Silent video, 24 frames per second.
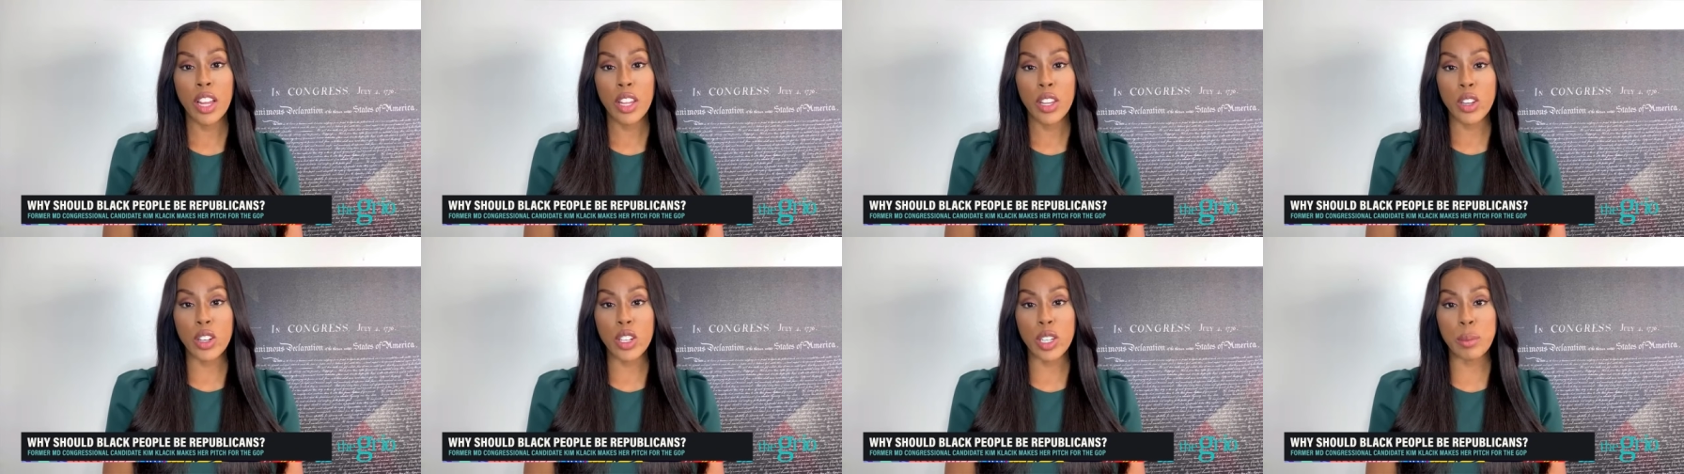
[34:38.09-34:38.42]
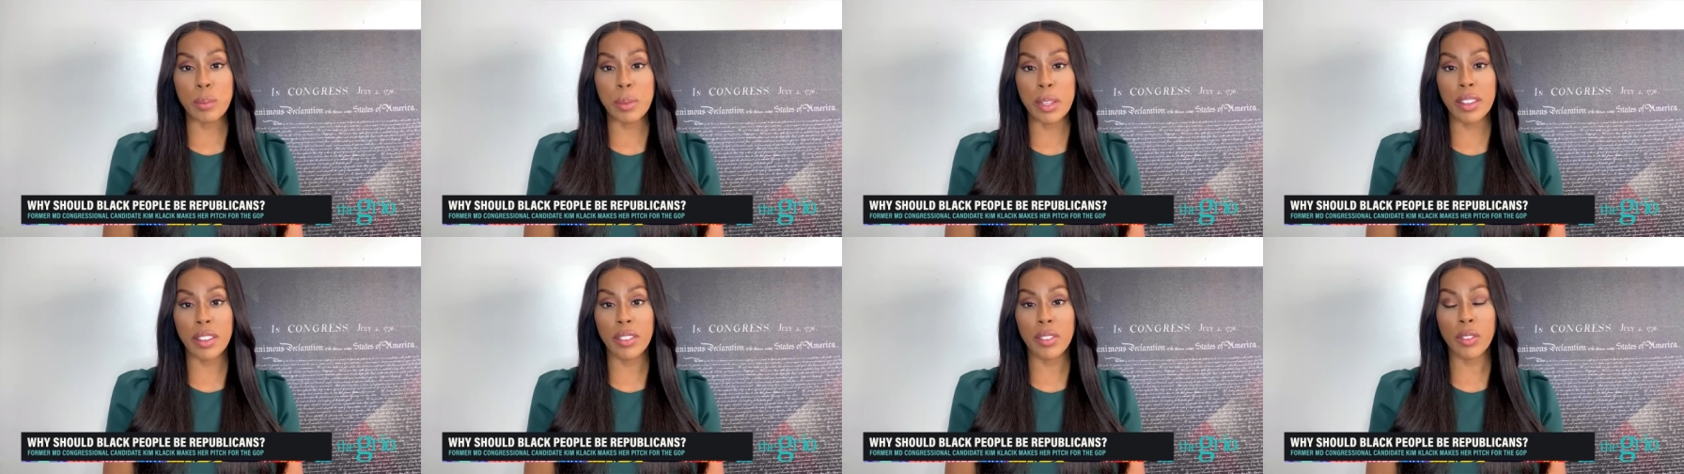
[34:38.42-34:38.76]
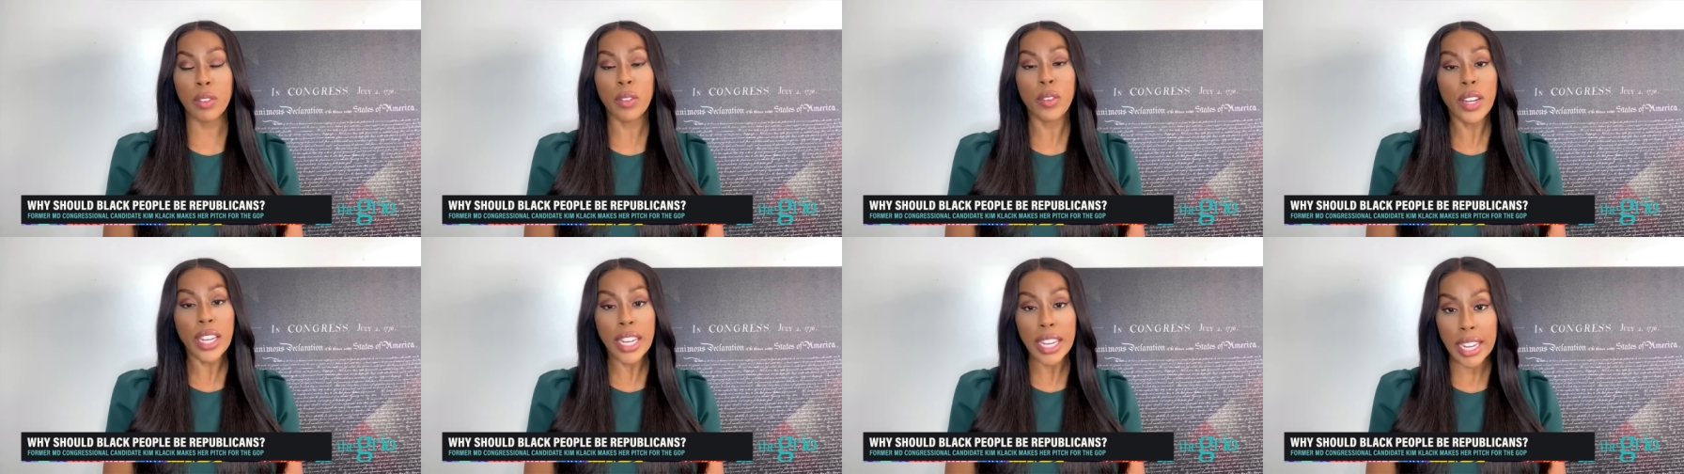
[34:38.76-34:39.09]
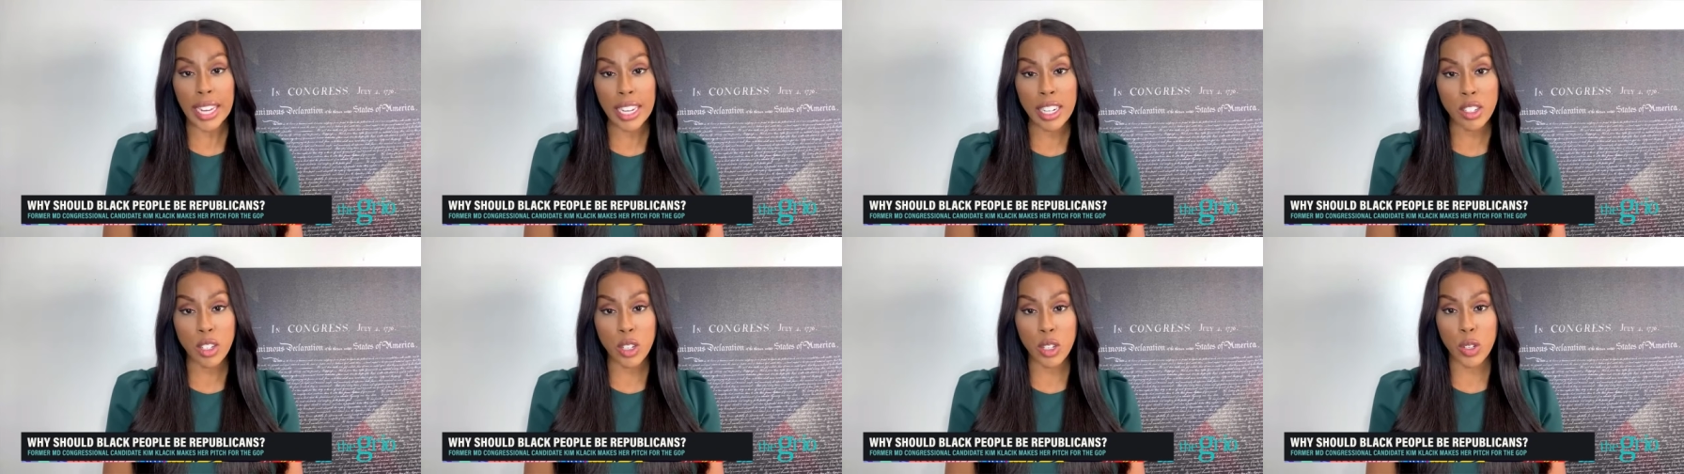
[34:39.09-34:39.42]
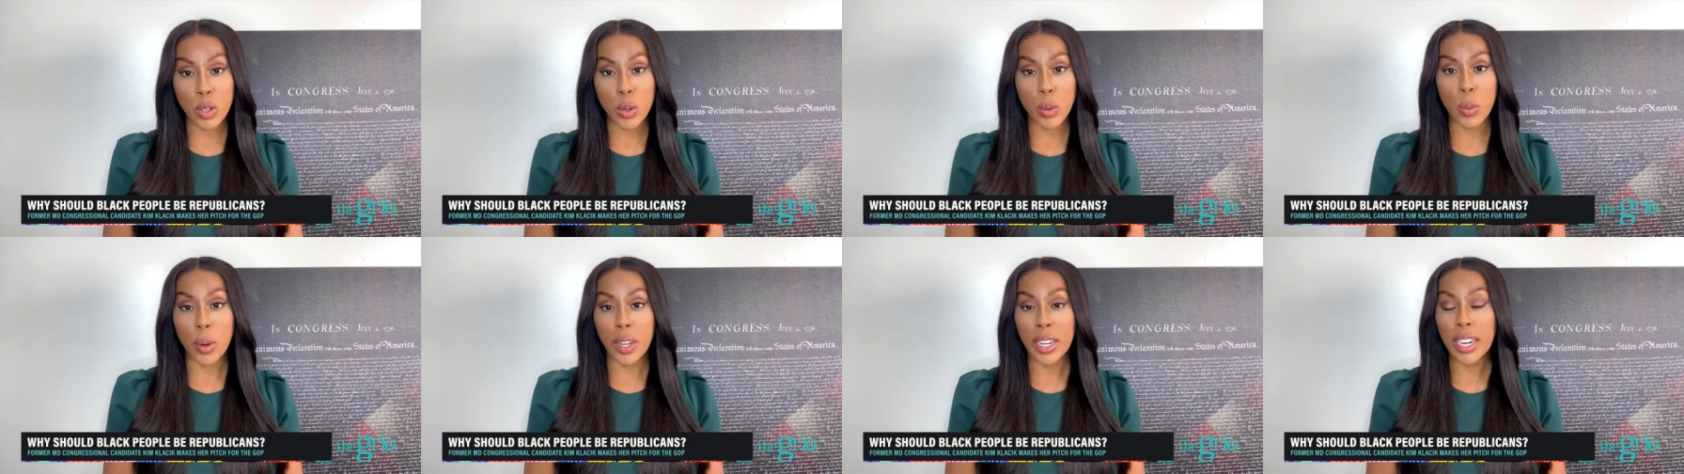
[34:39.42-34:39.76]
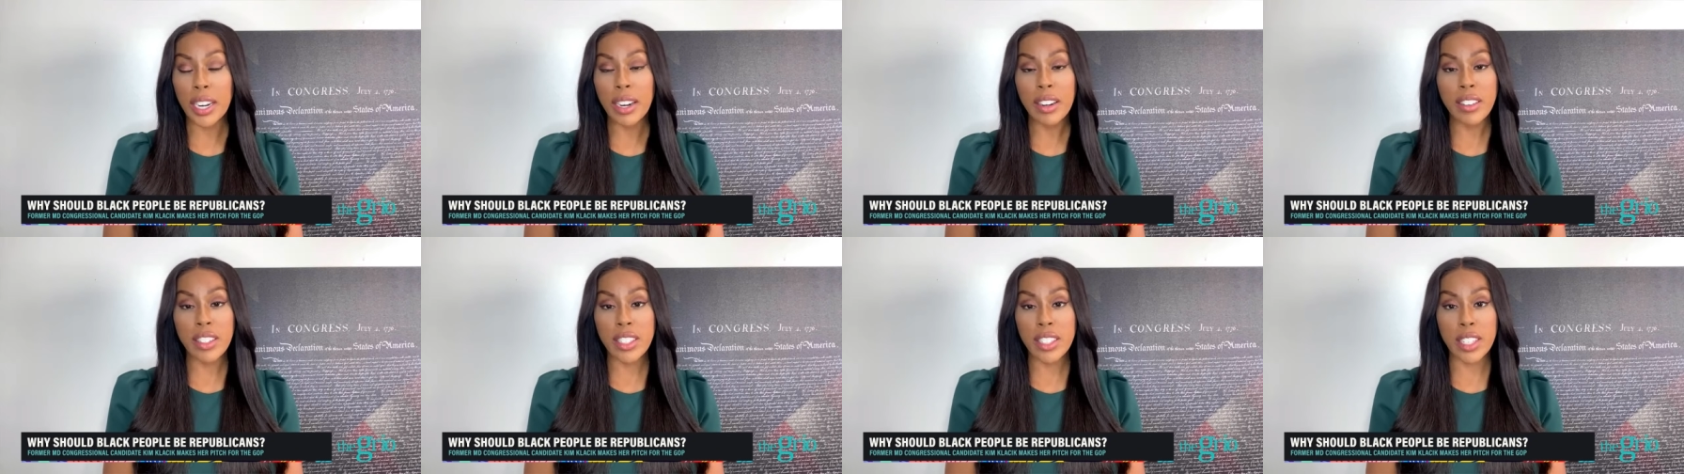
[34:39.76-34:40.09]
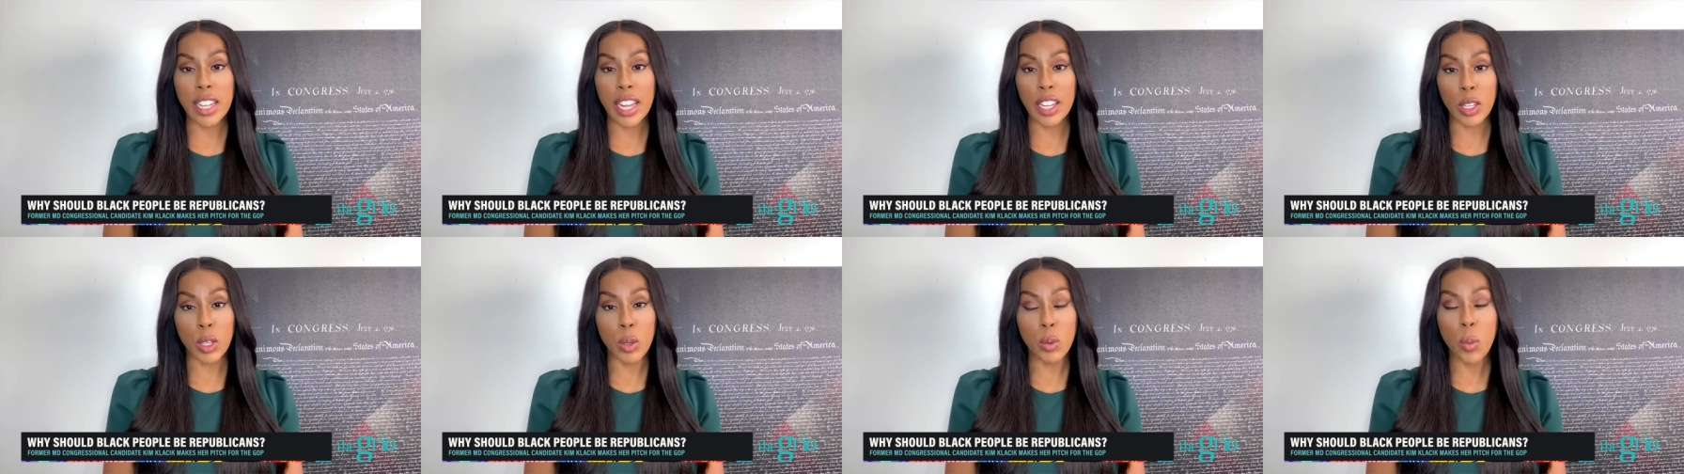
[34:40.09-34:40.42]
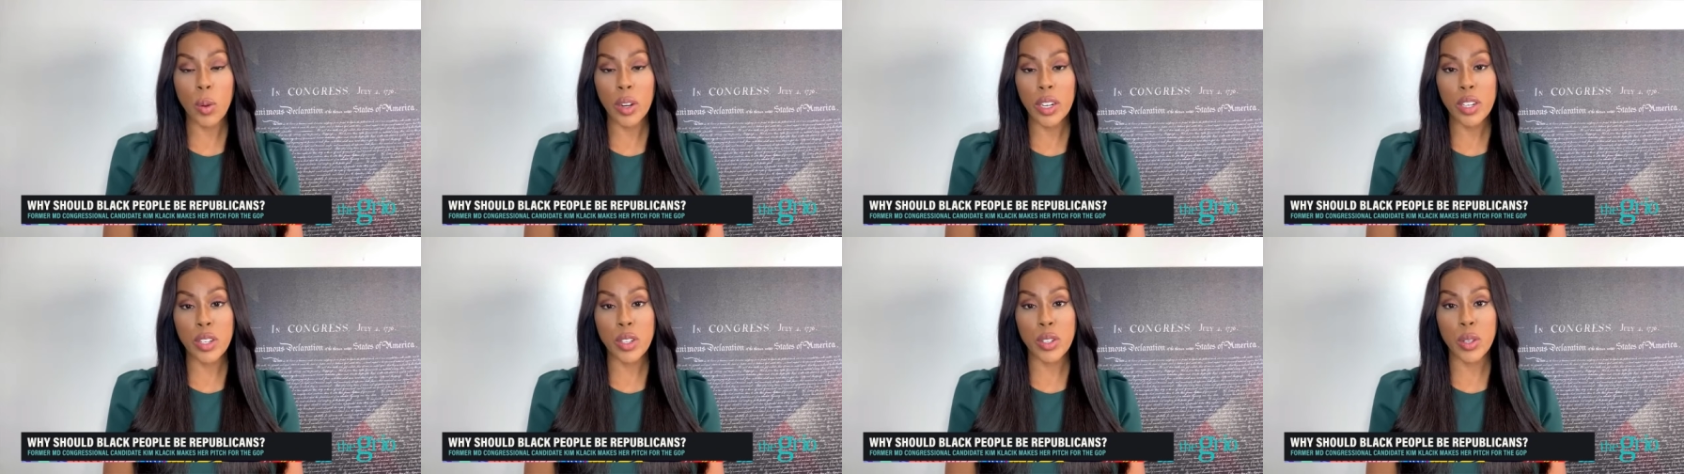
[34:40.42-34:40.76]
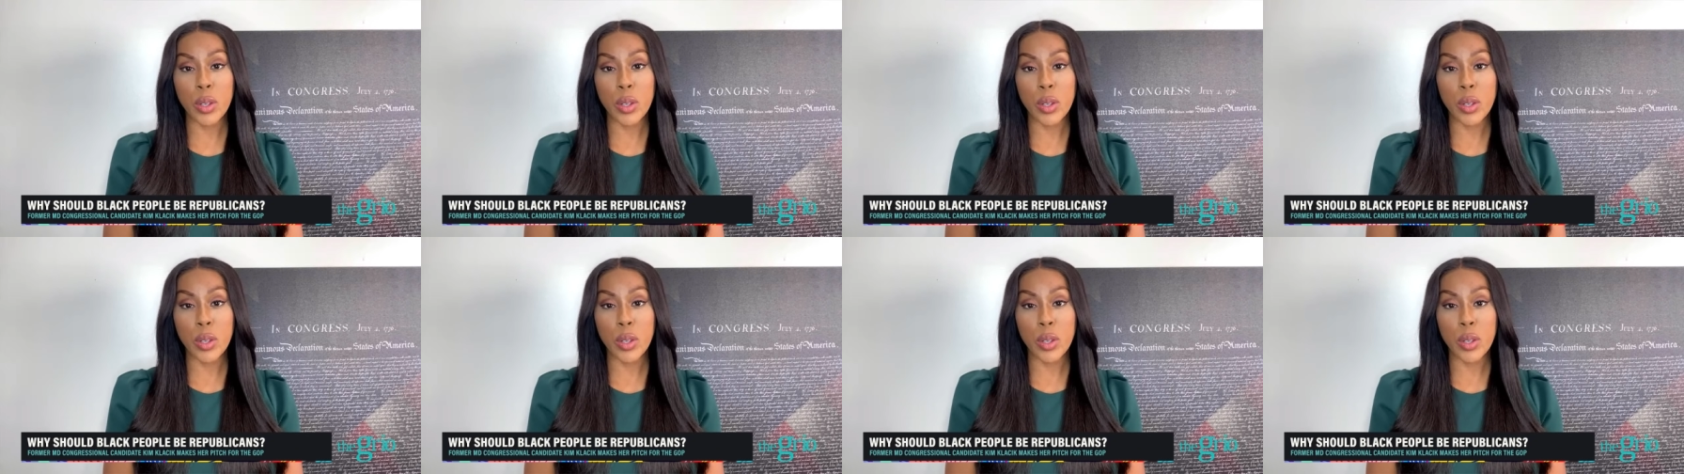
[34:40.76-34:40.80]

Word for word: You should be free to do what it is that you want